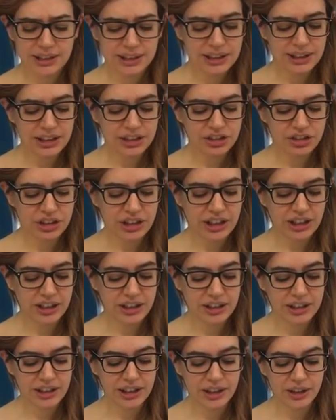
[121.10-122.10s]
in English,
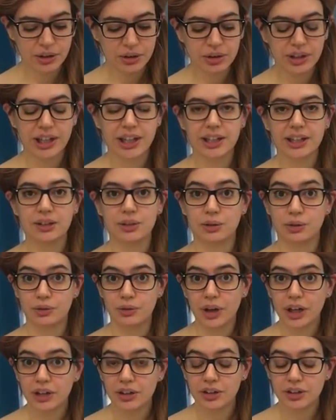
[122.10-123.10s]
and un renard is a
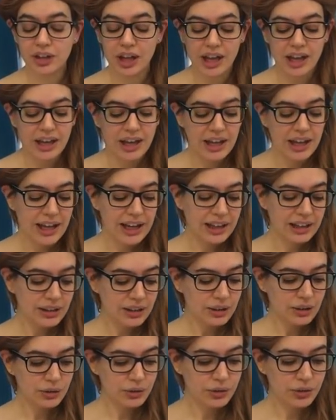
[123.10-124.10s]
fox.
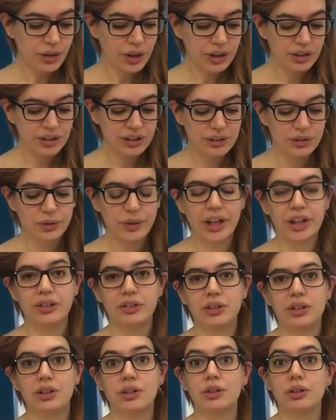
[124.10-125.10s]
And the fox is
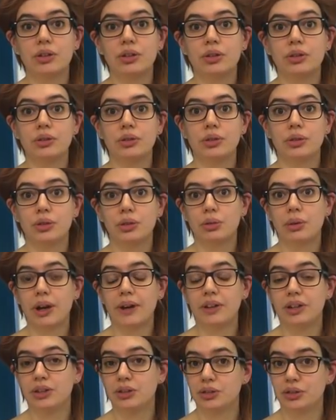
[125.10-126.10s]
flattering the, the crow
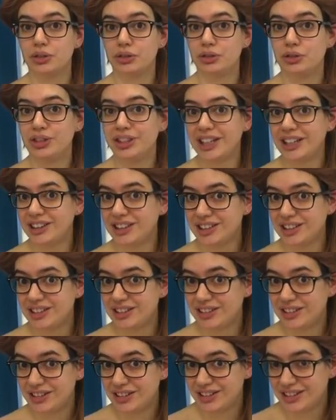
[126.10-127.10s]
in order to get his,
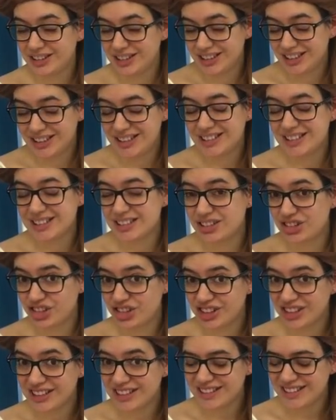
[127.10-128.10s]
his
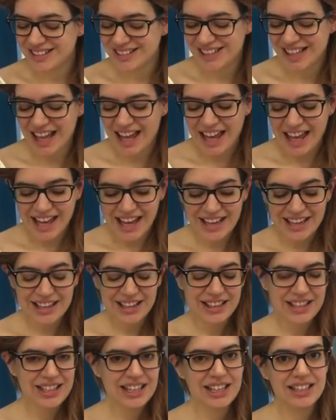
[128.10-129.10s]
cheese. And
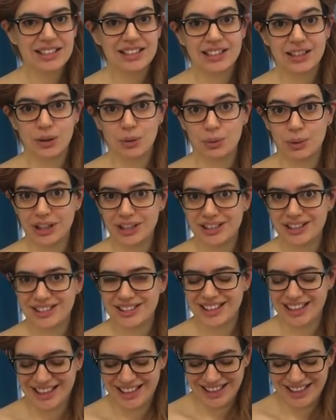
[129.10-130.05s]
at the end, he wins.